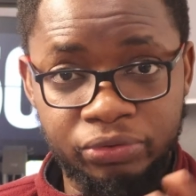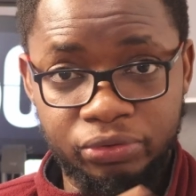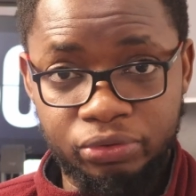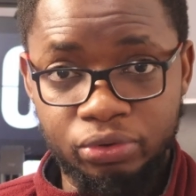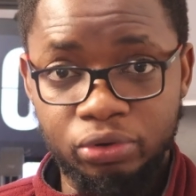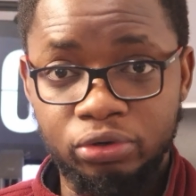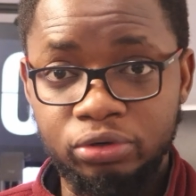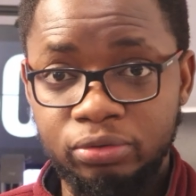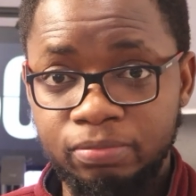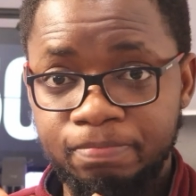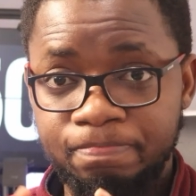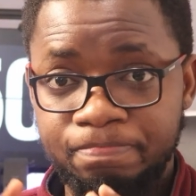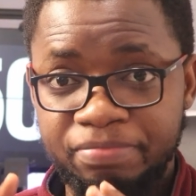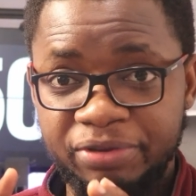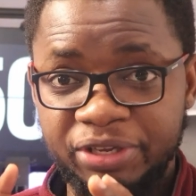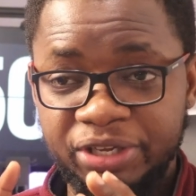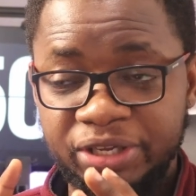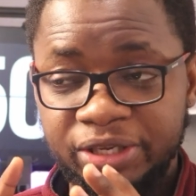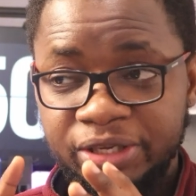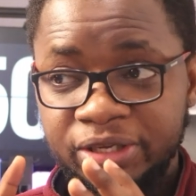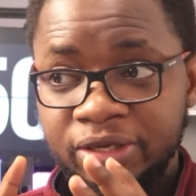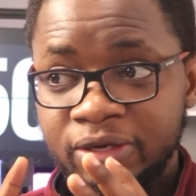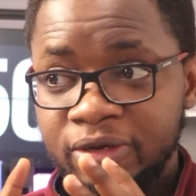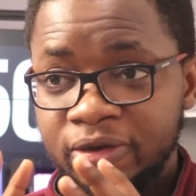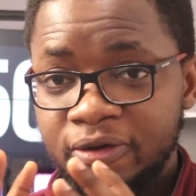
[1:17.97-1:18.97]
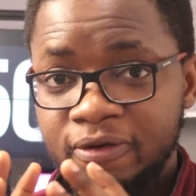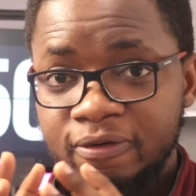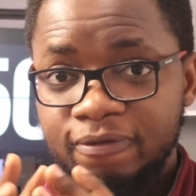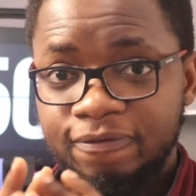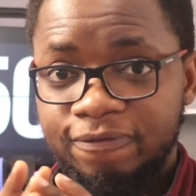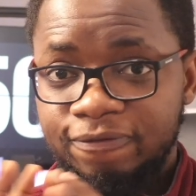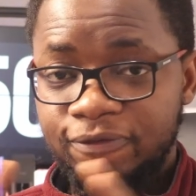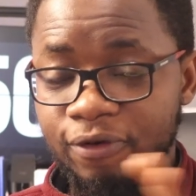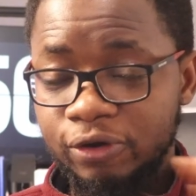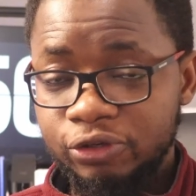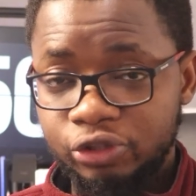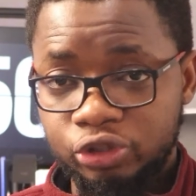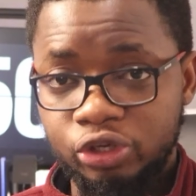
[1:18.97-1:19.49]
Don't be
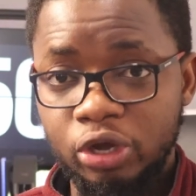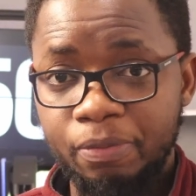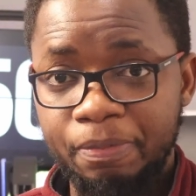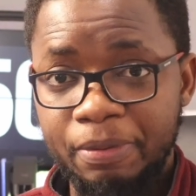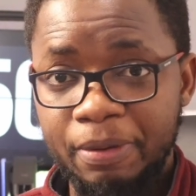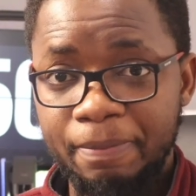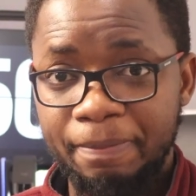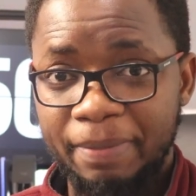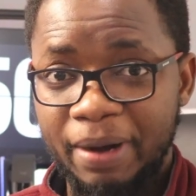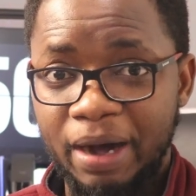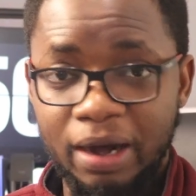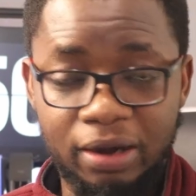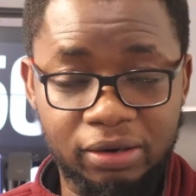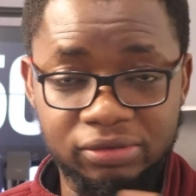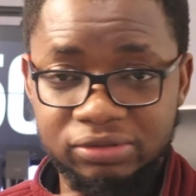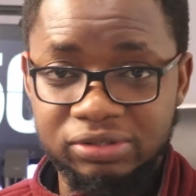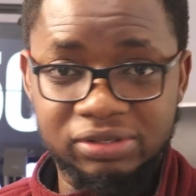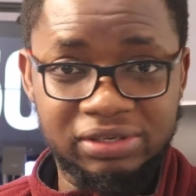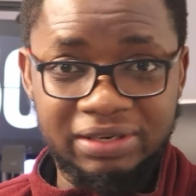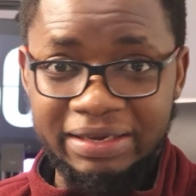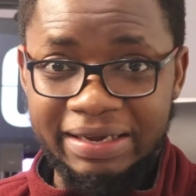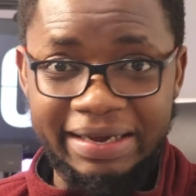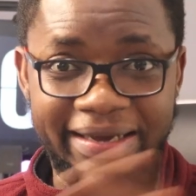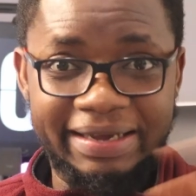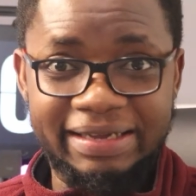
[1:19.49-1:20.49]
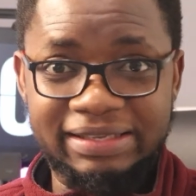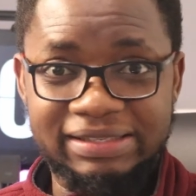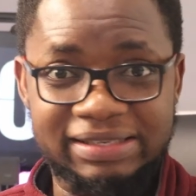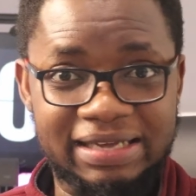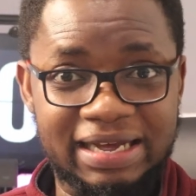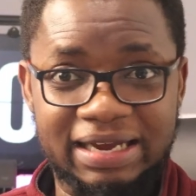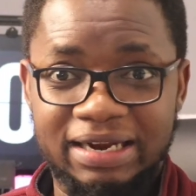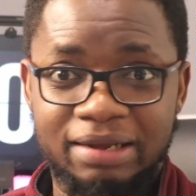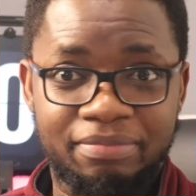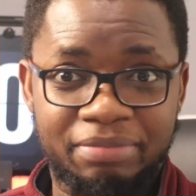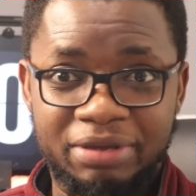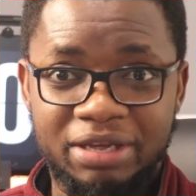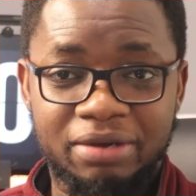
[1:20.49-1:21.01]
fussed up about, hey, it's
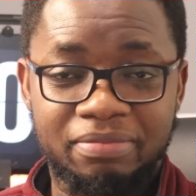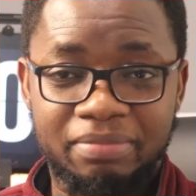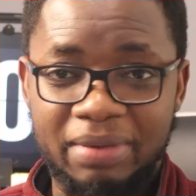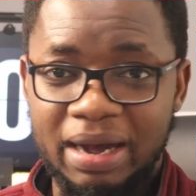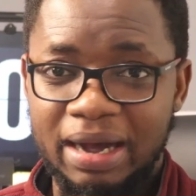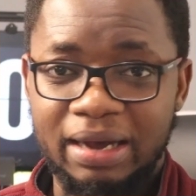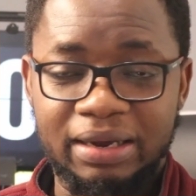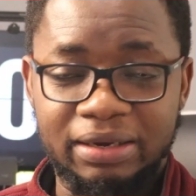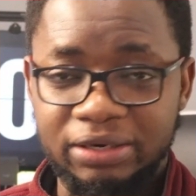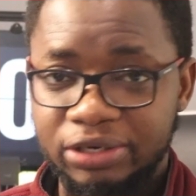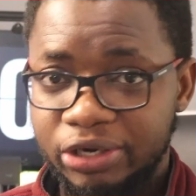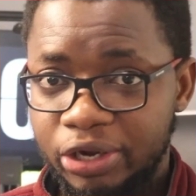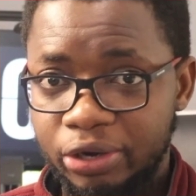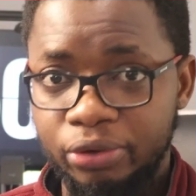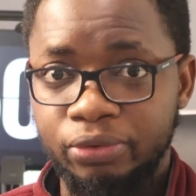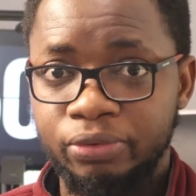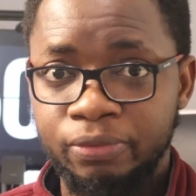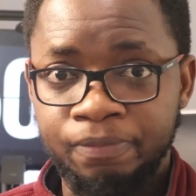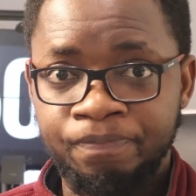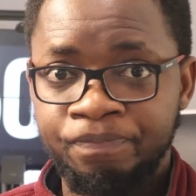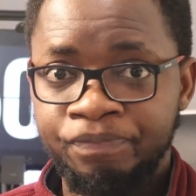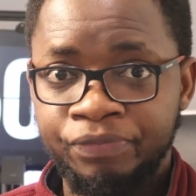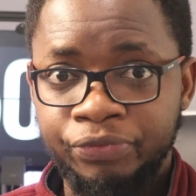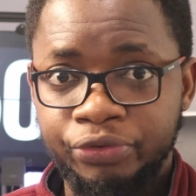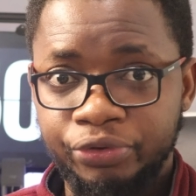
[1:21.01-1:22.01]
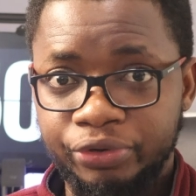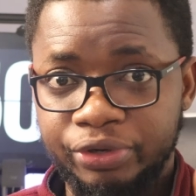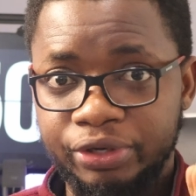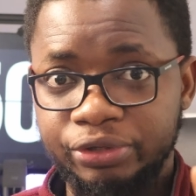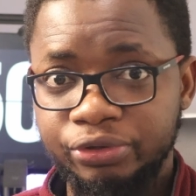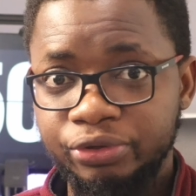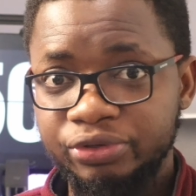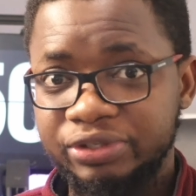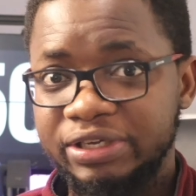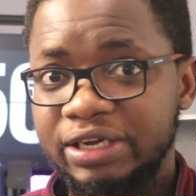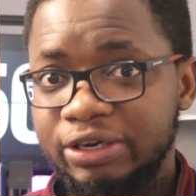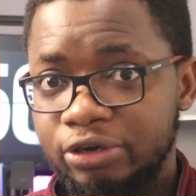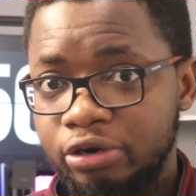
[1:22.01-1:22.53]
gotta be a Mac. No, you can
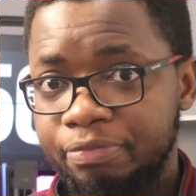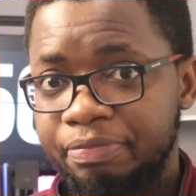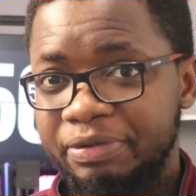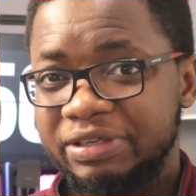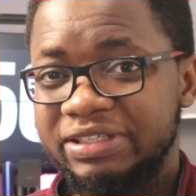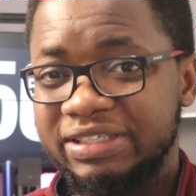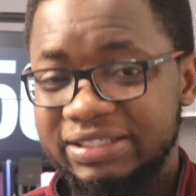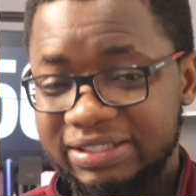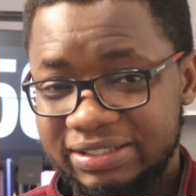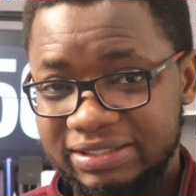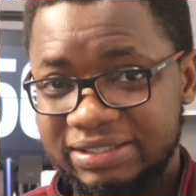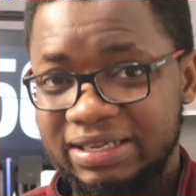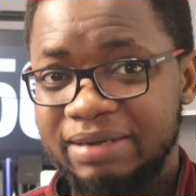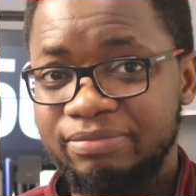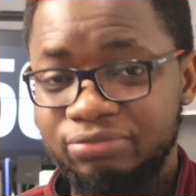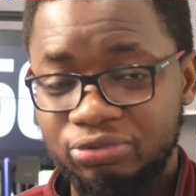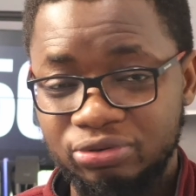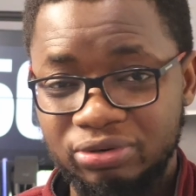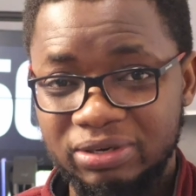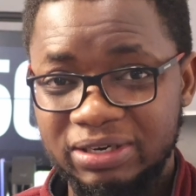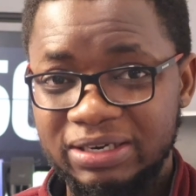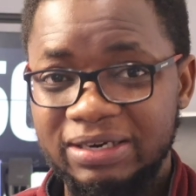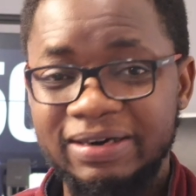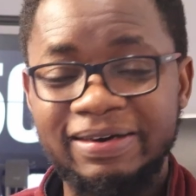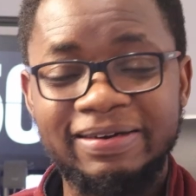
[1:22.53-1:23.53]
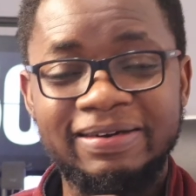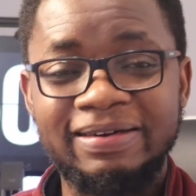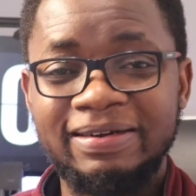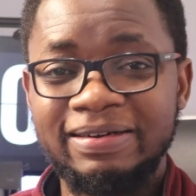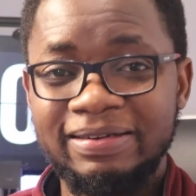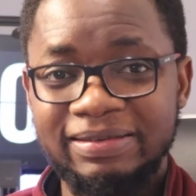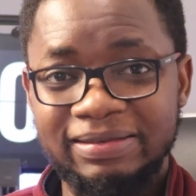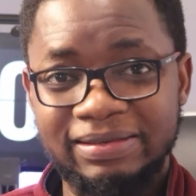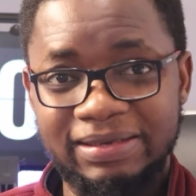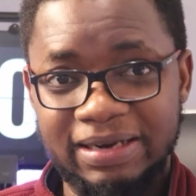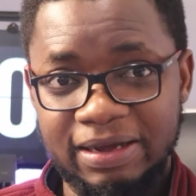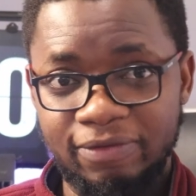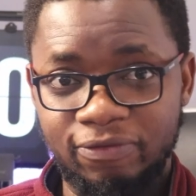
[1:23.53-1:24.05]
use any operating system to learn
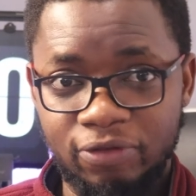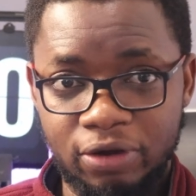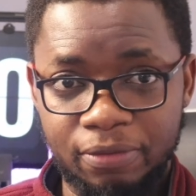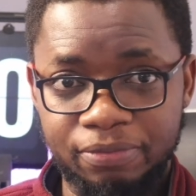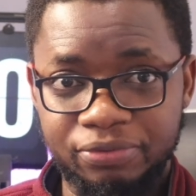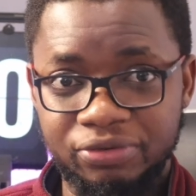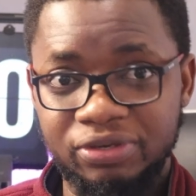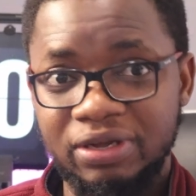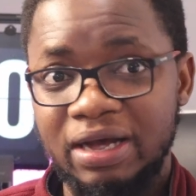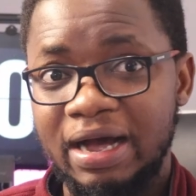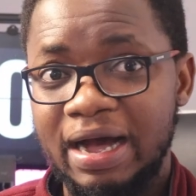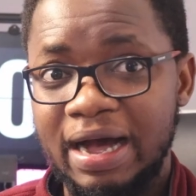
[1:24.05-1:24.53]
DevOps.